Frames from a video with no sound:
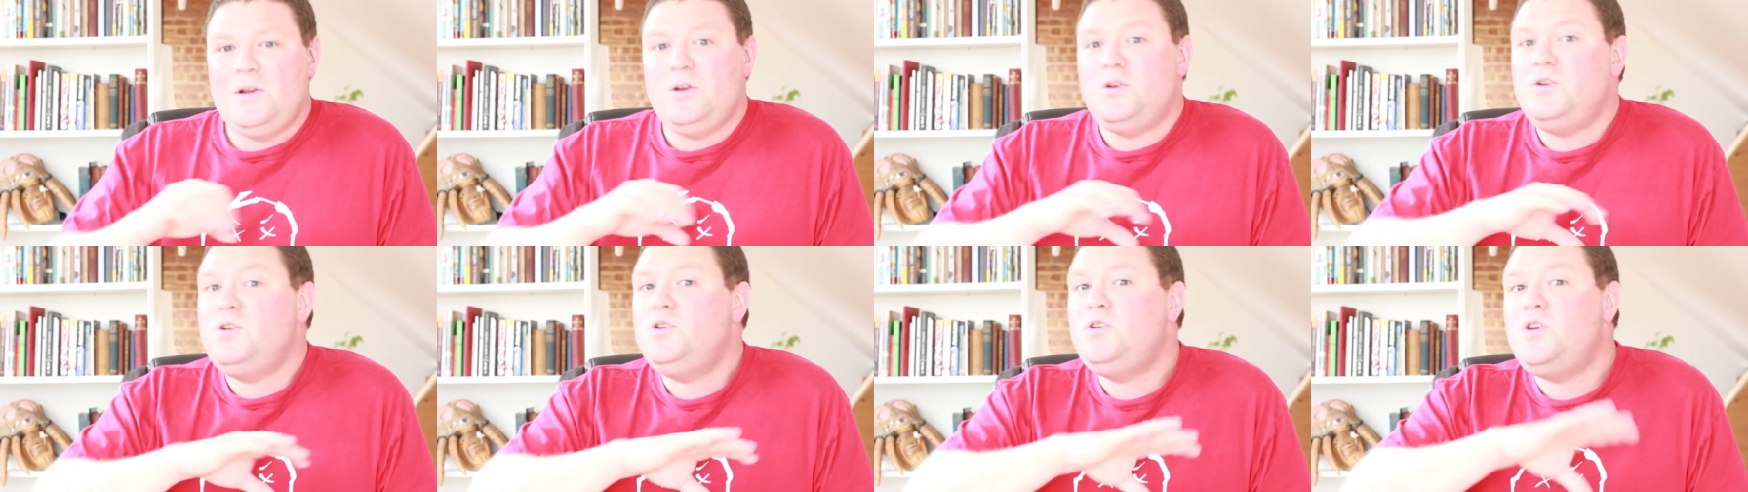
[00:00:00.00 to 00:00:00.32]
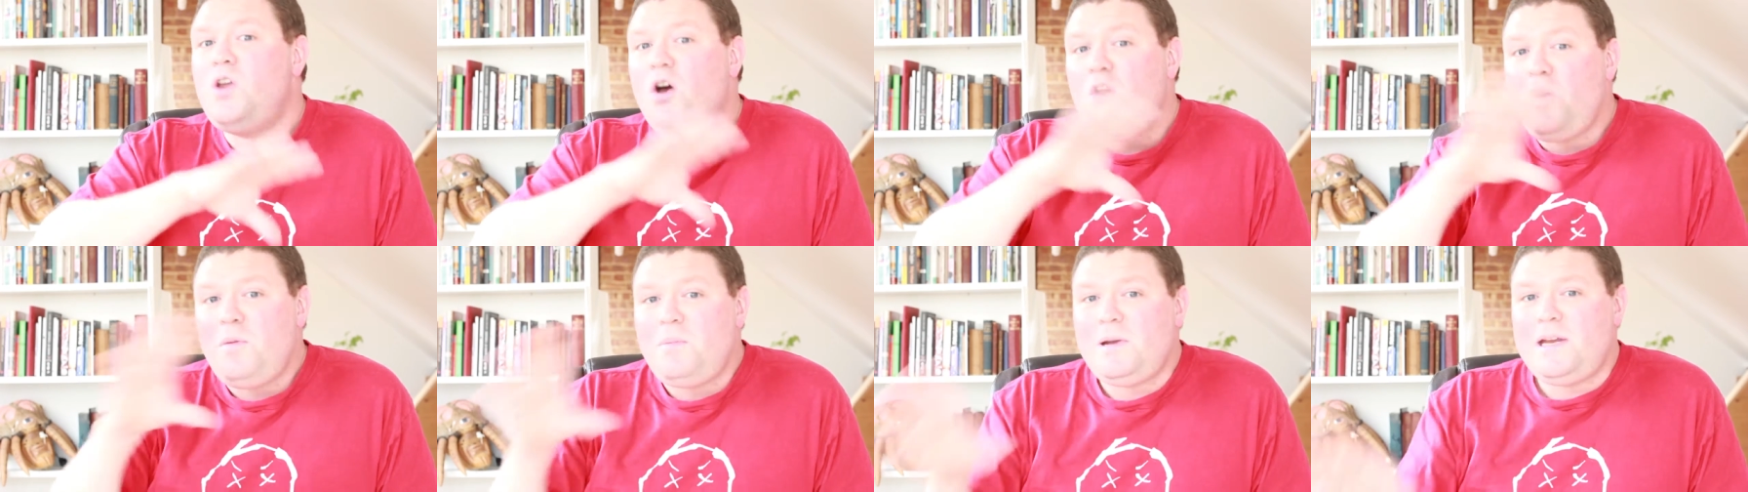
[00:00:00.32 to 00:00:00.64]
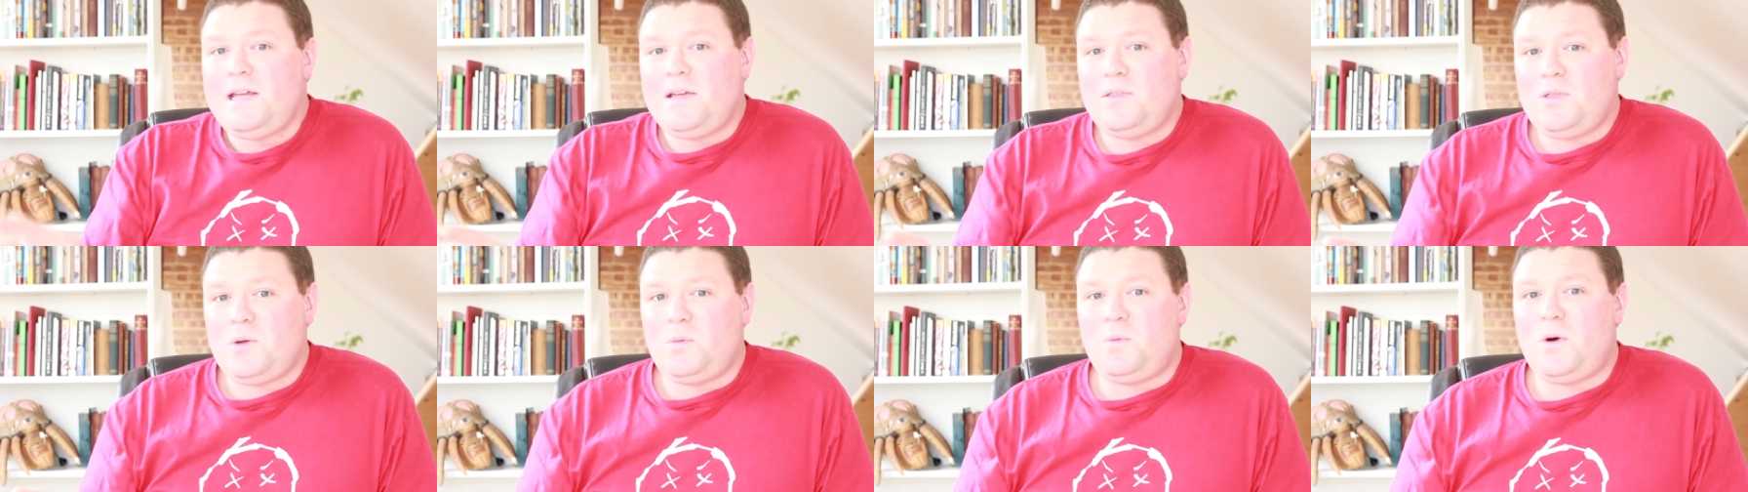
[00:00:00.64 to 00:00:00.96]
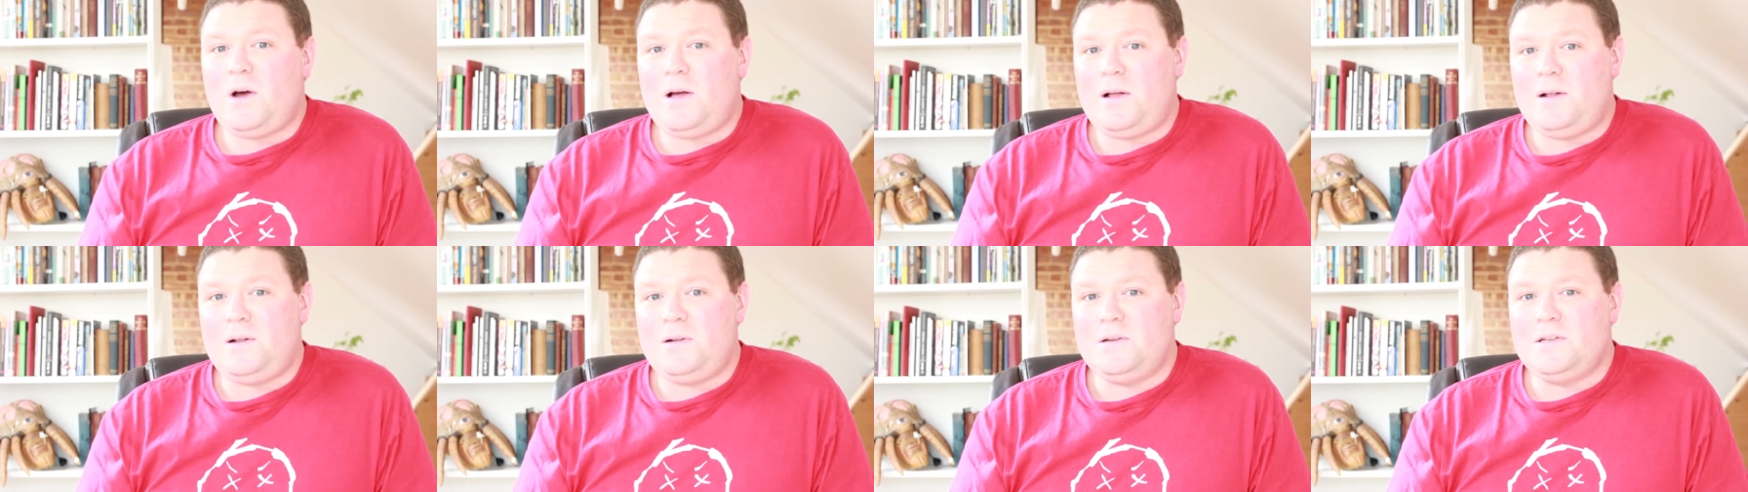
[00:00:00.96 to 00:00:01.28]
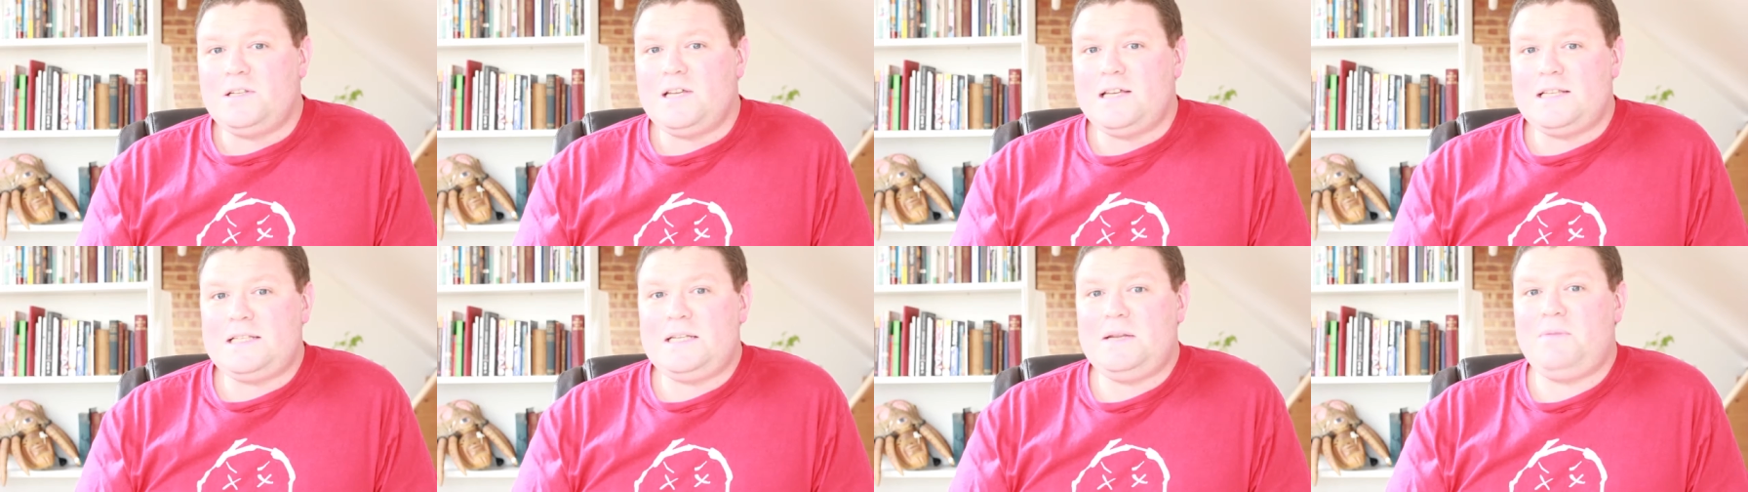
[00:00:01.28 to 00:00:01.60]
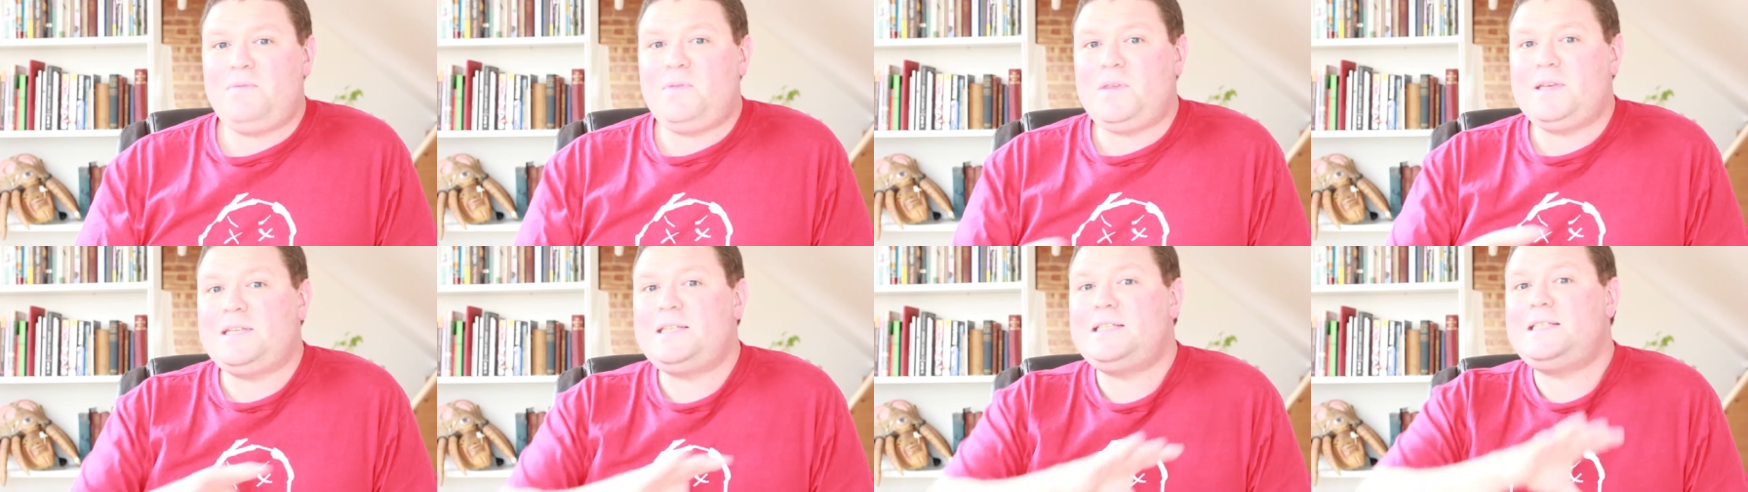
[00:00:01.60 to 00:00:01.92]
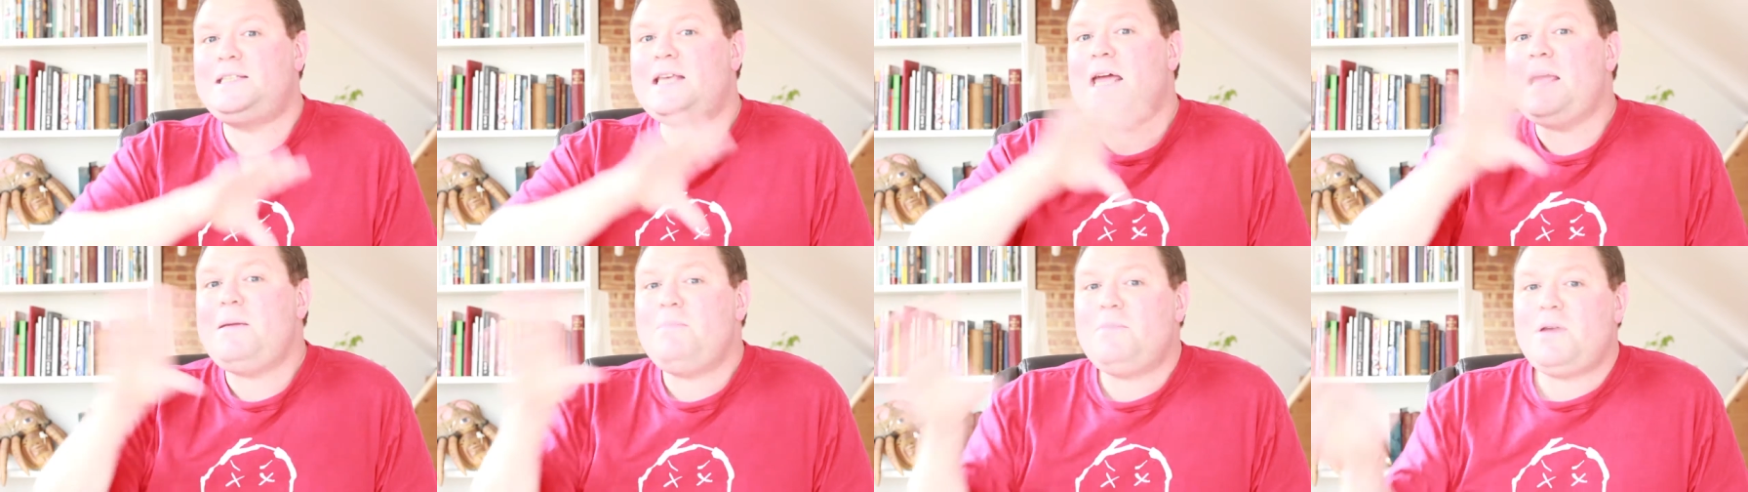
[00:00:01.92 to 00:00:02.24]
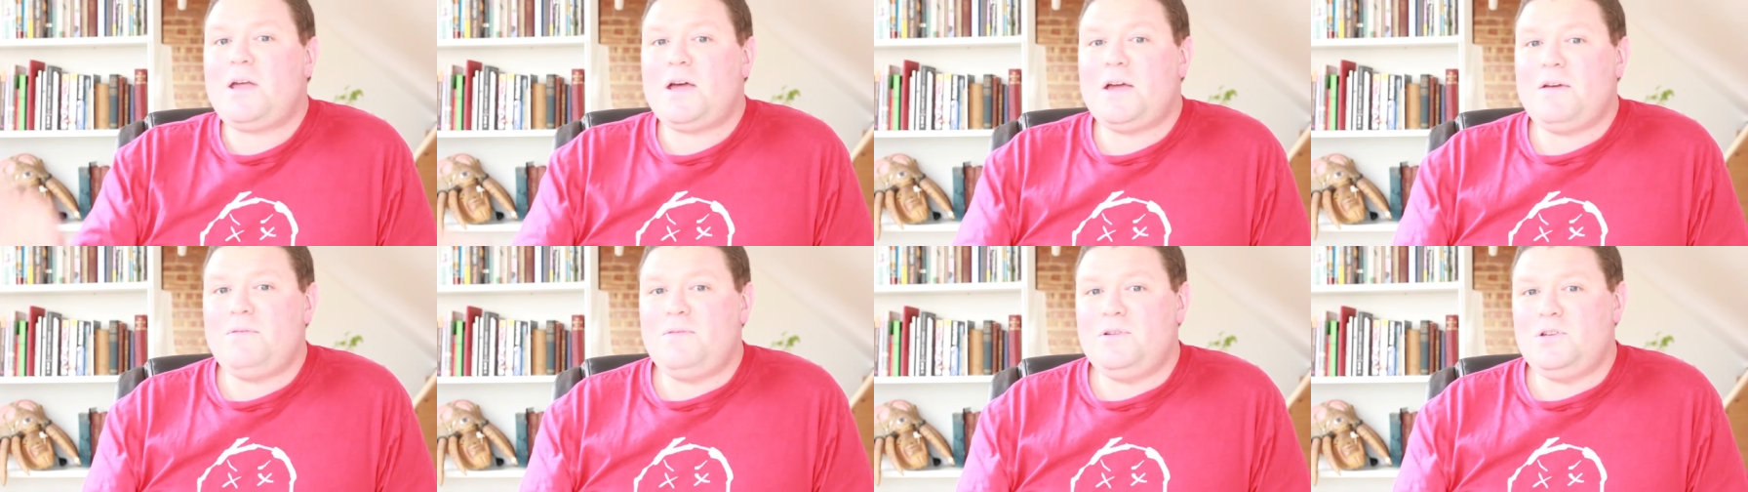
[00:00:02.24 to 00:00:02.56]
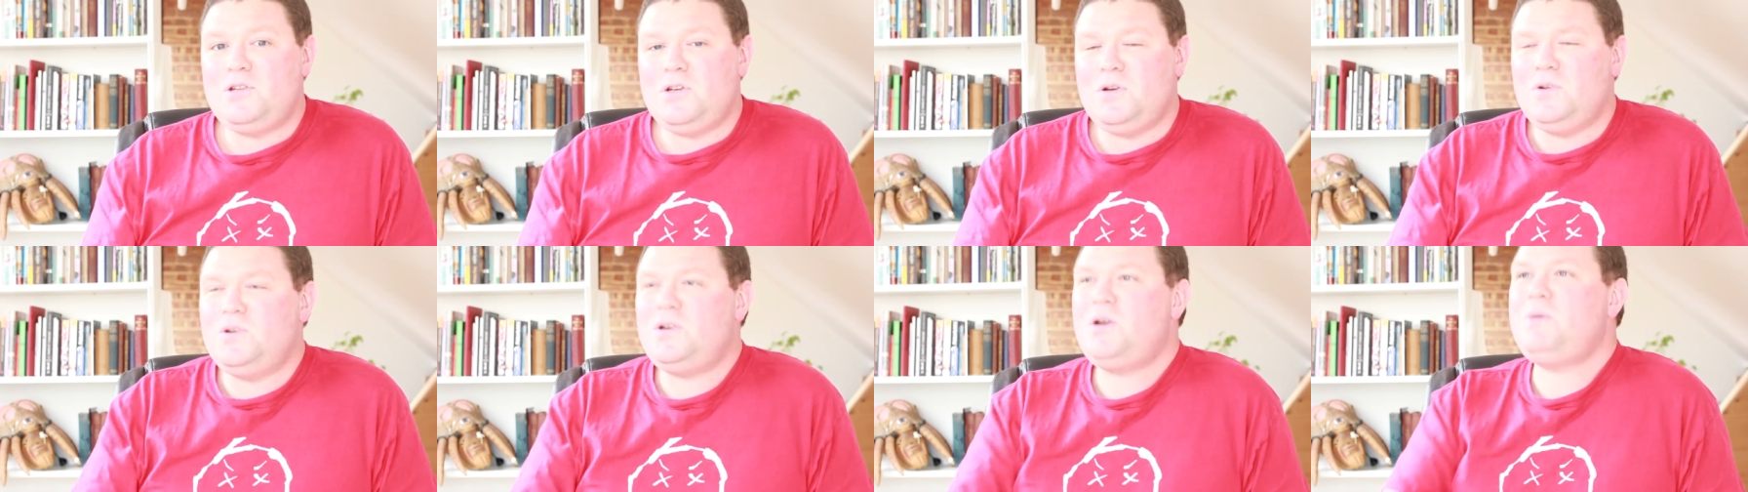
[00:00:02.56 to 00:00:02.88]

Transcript: Nobody in the world has lived the same life as you.